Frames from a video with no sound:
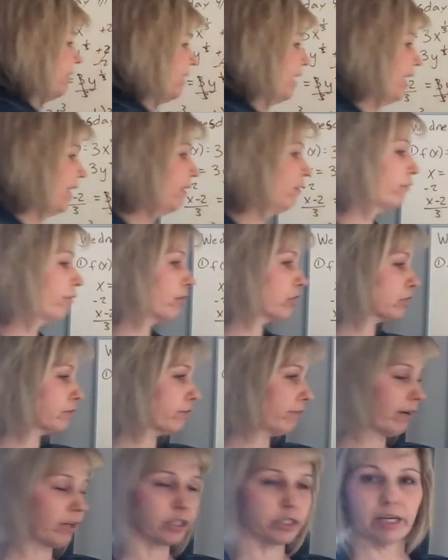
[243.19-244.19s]
The inverse
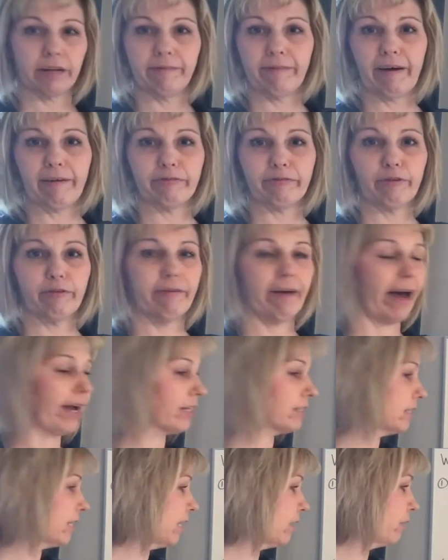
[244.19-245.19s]
function of f of
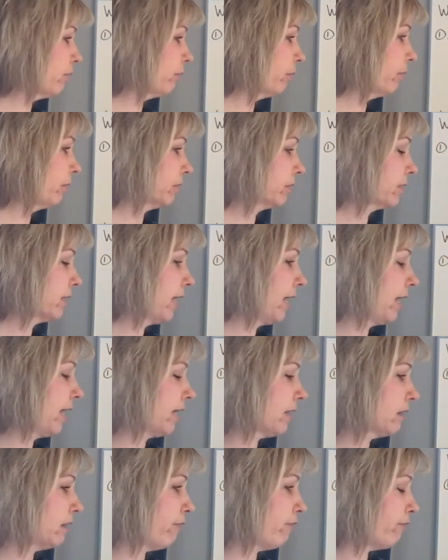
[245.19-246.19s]
x equals
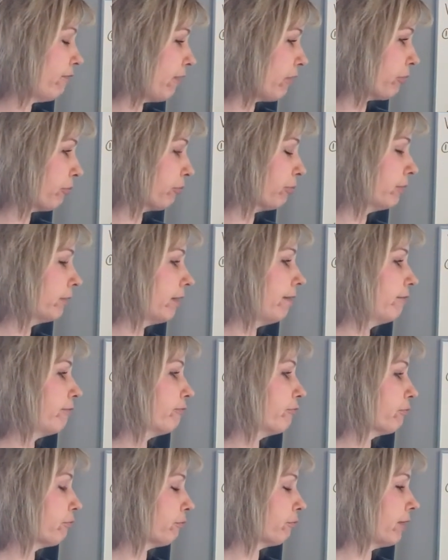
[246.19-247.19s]
the 5th root of
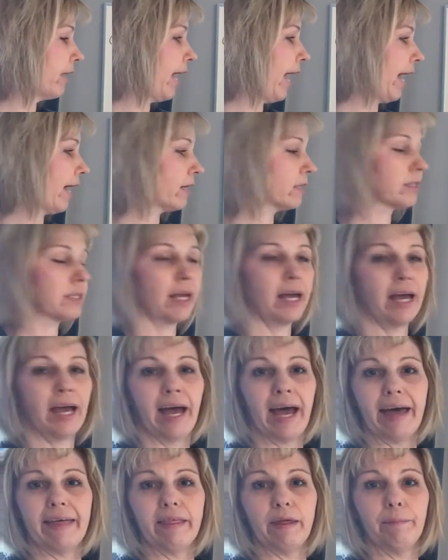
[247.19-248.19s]
3x,
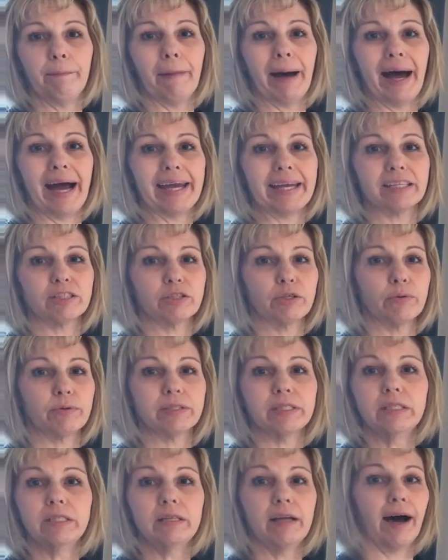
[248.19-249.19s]
and then minus 2
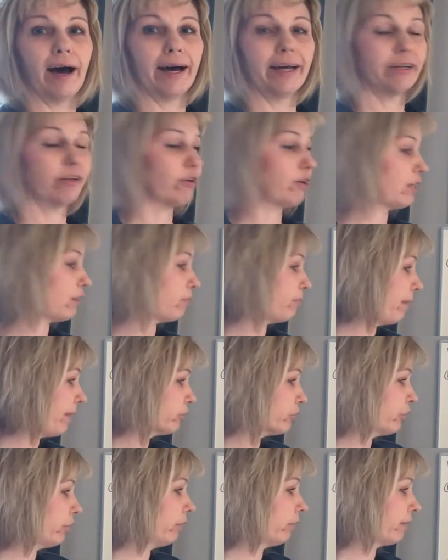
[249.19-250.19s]
is not underneath. Make
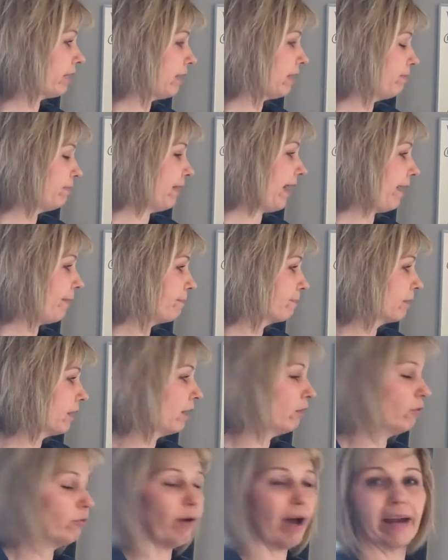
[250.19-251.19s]
sure you don't keep that
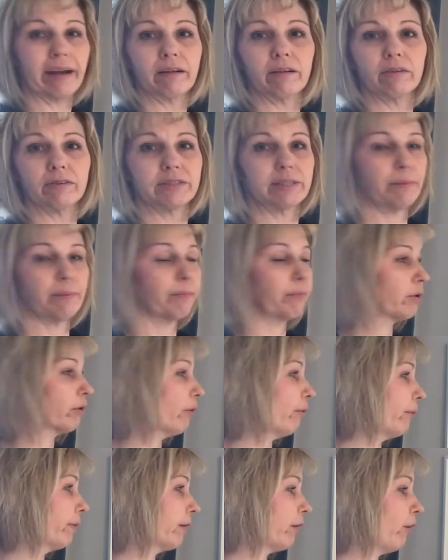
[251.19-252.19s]
radical symbol
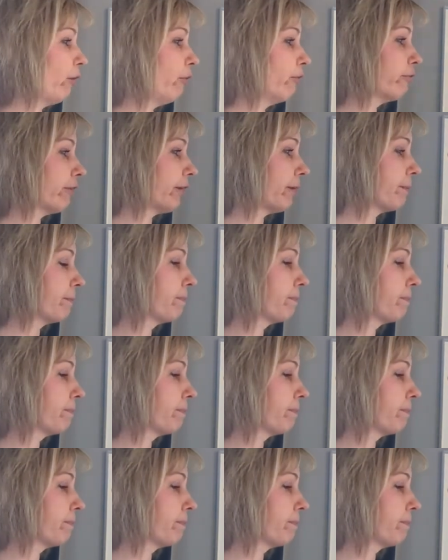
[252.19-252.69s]
going over.